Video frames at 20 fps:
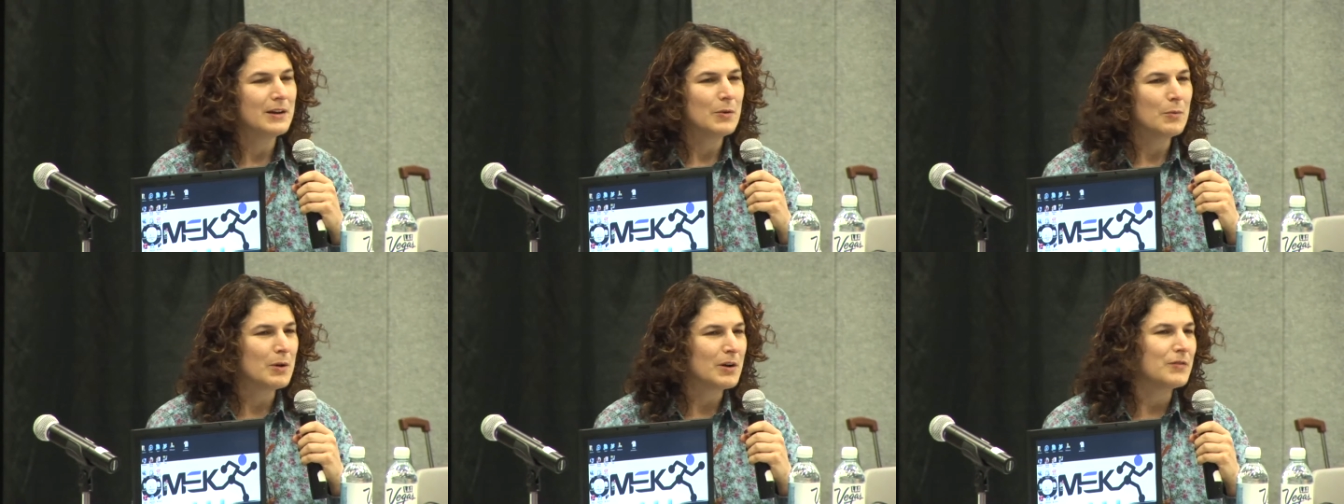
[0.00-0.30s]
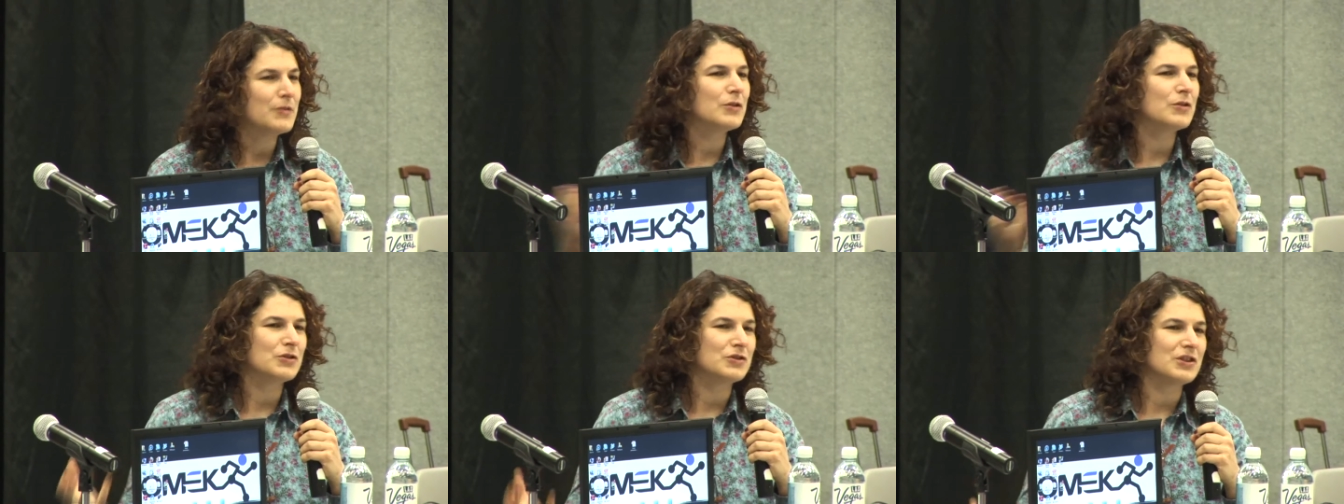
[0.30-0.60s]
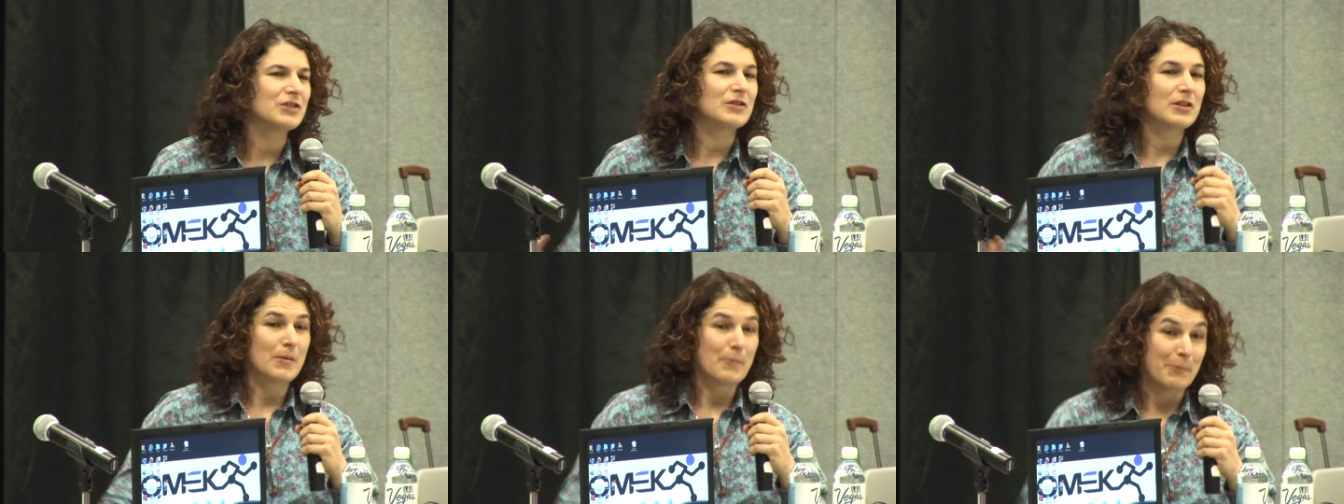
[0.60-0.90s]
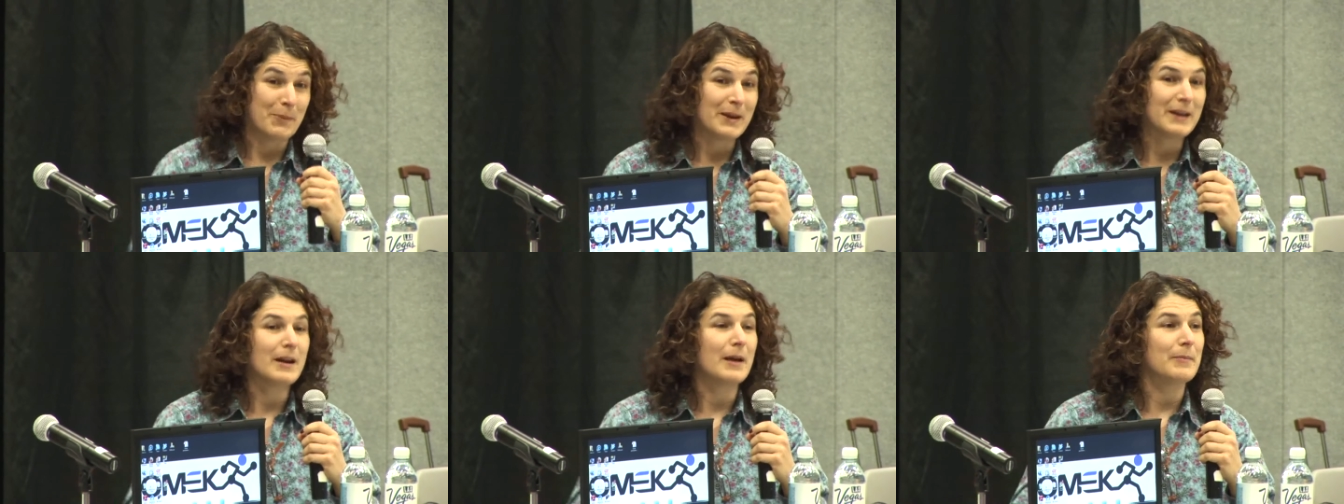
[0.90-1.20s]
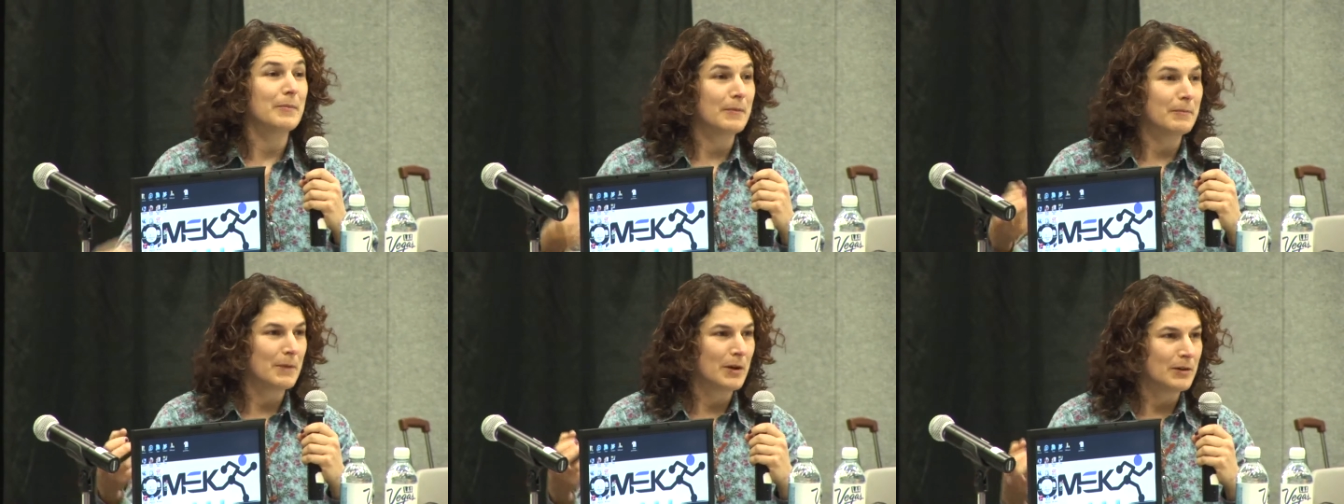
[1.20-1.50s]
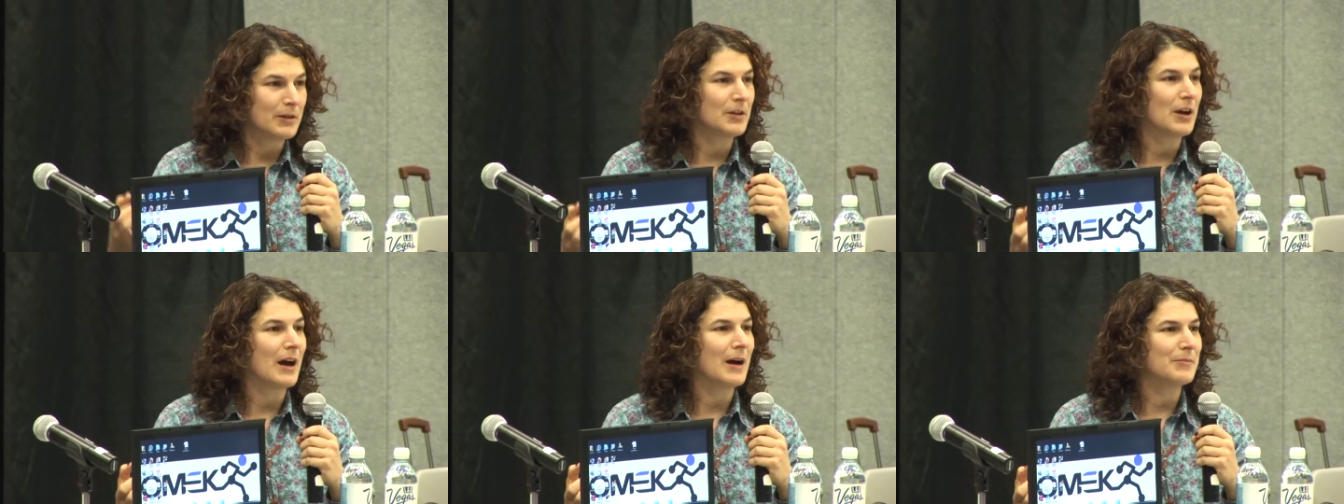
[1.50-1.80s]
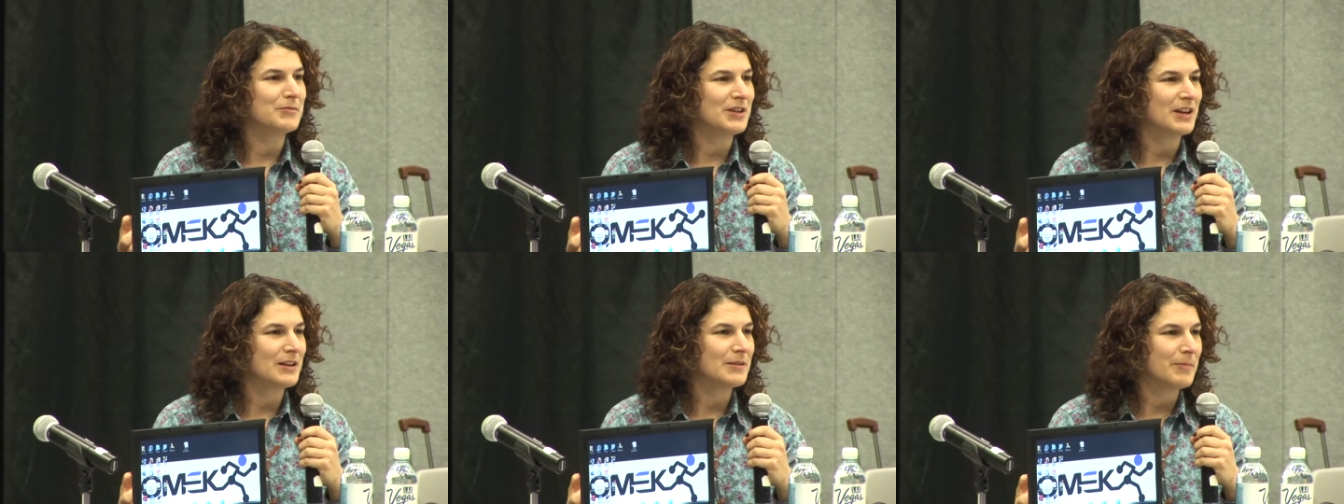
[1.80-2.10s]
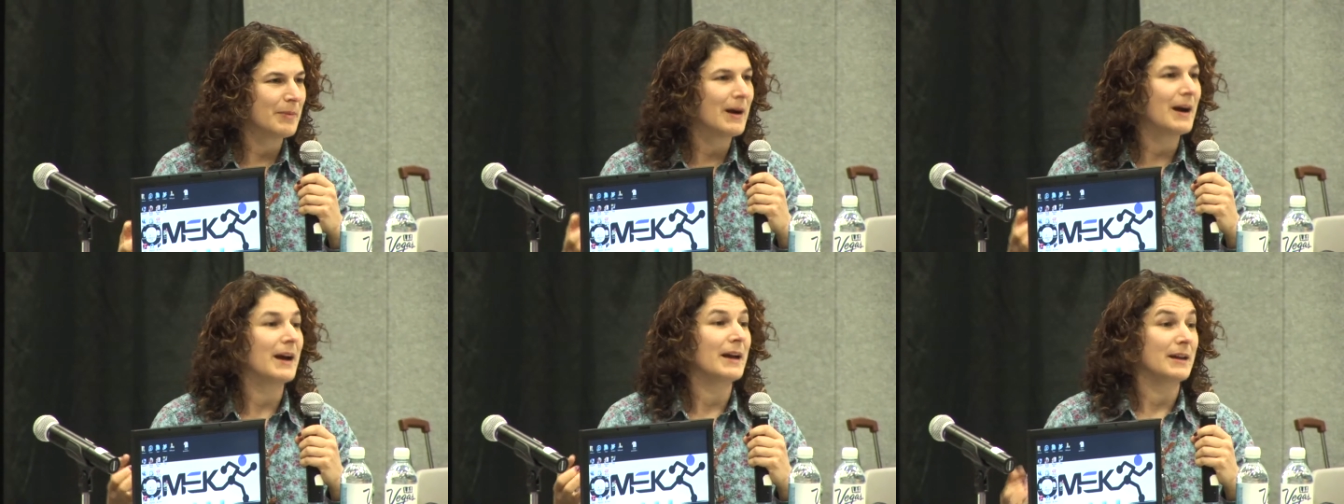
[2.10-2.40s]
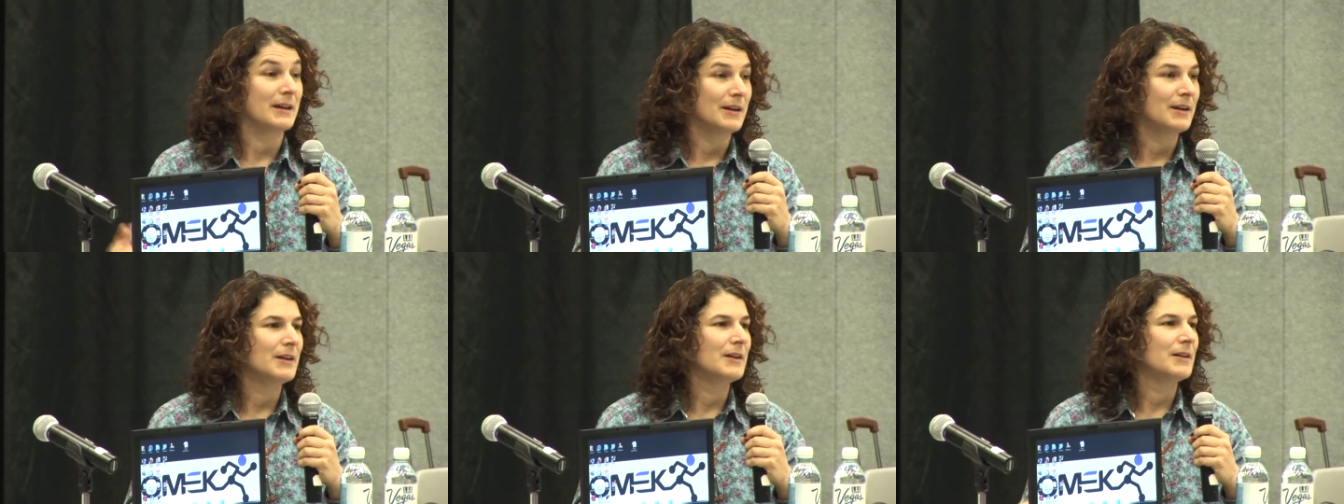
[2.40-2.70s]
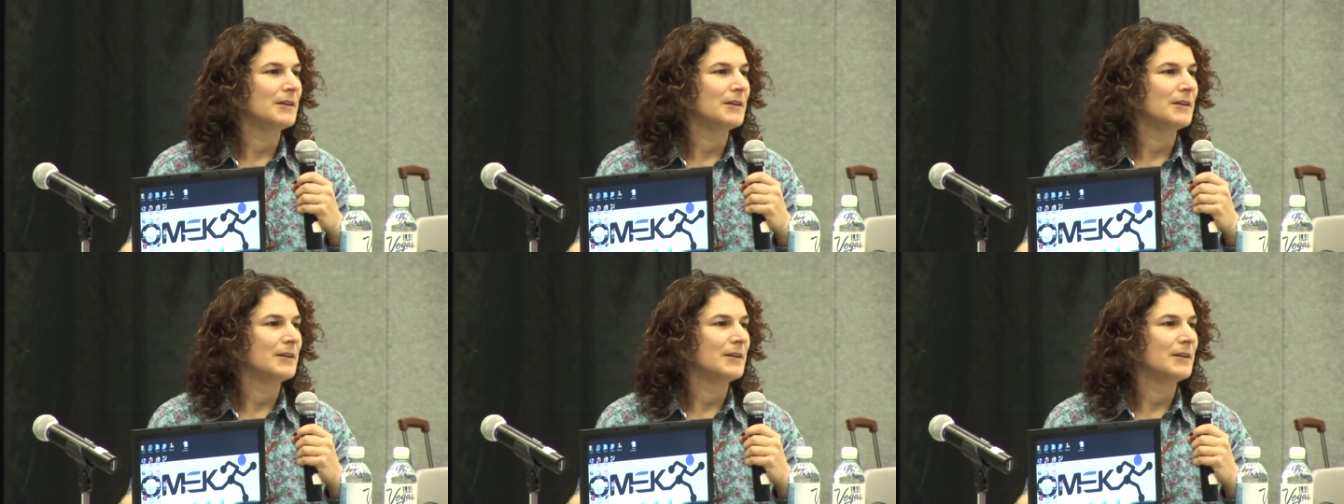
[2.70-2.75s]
What if you could just pick up the object by